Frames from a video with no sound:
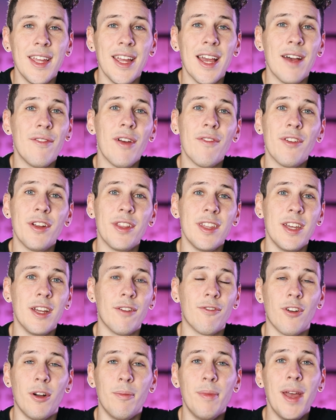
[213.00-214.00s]
They have
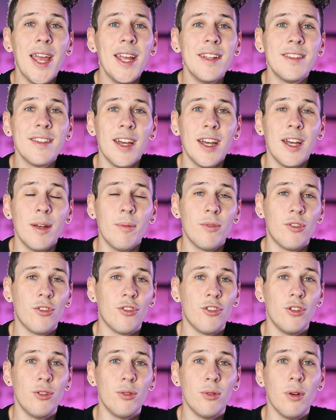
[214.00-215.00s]
everything from ATEMs
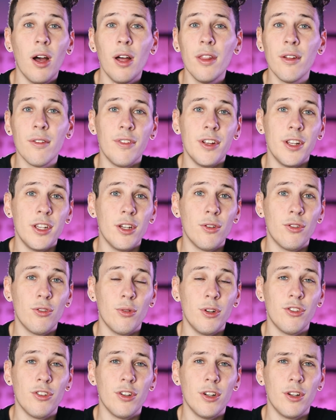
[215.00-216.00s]
to other video
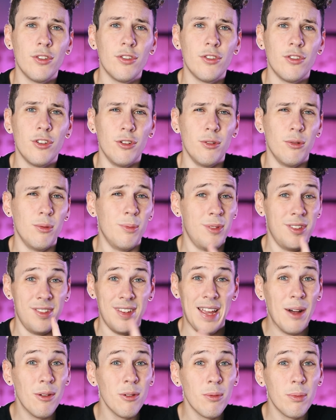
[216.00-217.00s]
switchers to
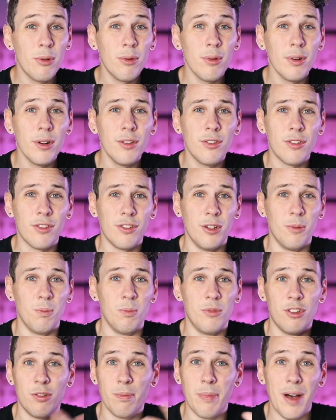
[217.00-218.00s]
soundboards to
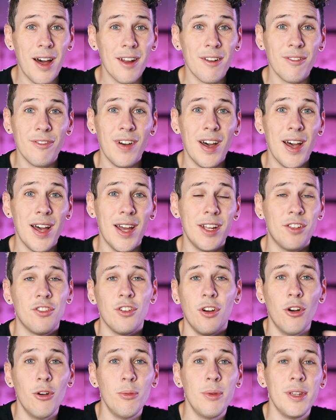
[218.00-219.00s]
Spotify
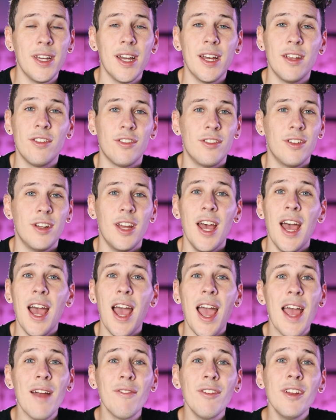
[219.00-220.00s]
to OBS to
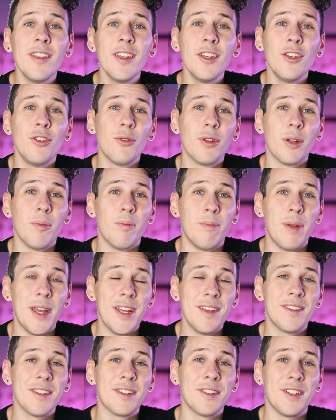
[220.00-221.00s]
everything you can
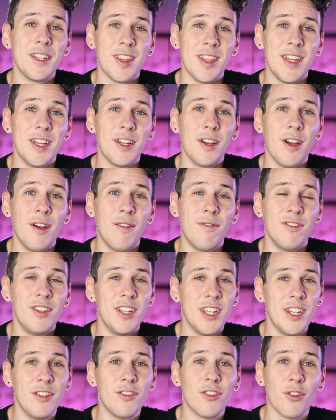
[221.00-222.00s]
basically think of
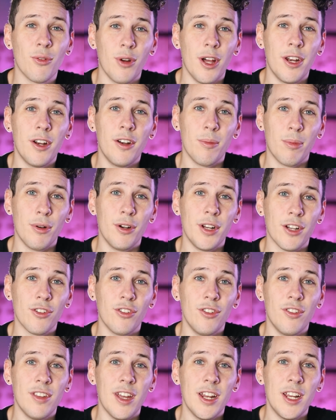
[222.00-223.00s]
needing to run in a
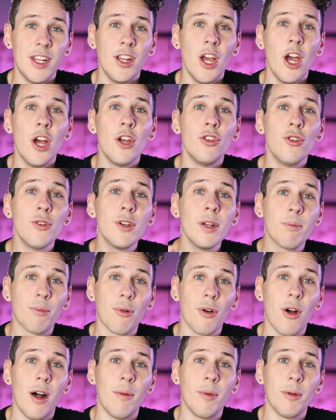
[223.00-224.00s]
production setting, you can
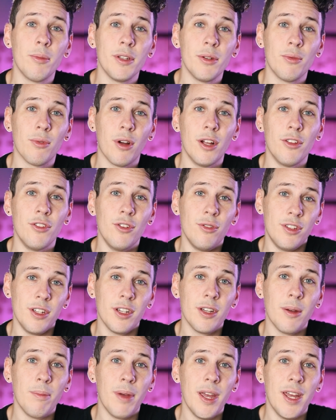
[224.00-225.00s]
probably run using
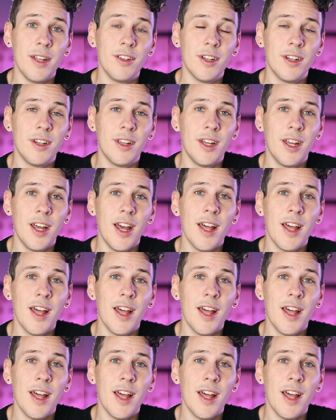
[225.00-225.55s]
Companion.